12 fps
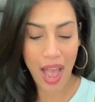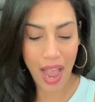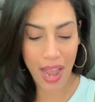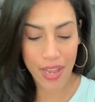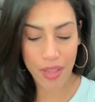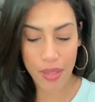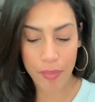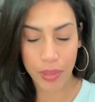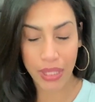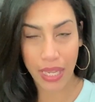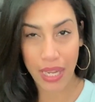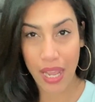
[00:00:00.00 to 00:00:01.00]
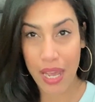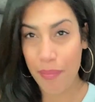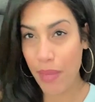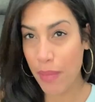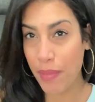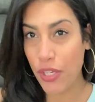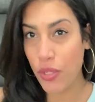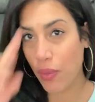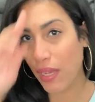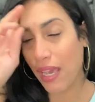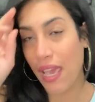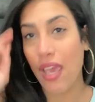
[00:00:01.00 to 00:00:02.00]
I am planning on maybe
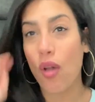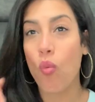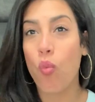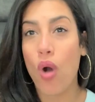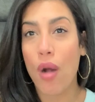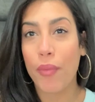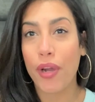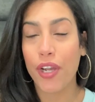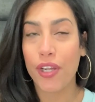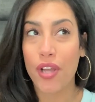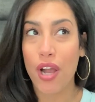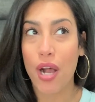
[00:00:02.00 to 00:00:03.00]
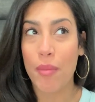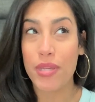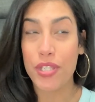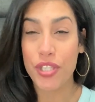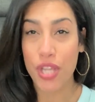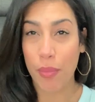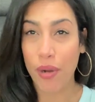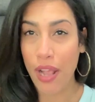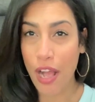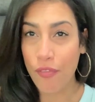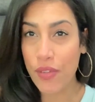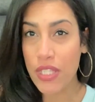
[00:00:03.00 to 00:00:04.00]
doing a Walmart um, summer
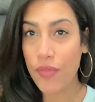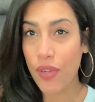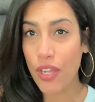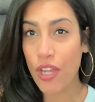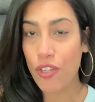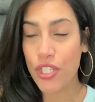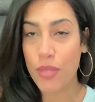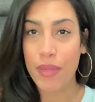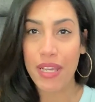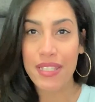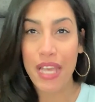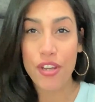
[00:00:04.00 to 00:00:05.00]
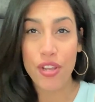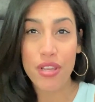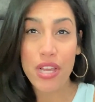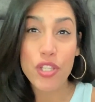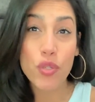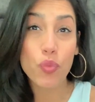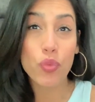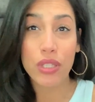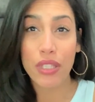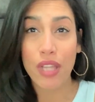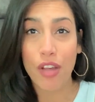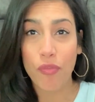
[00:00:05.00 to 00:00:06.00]
outfits video just because I know you guys
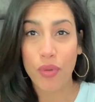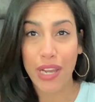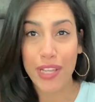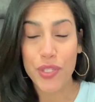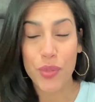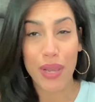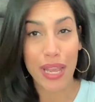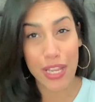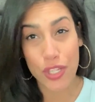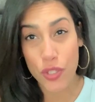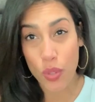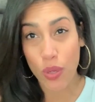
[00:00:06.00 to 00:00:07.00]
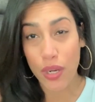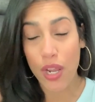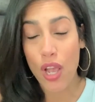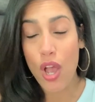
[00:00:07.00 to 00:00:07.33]
really love when I do in-store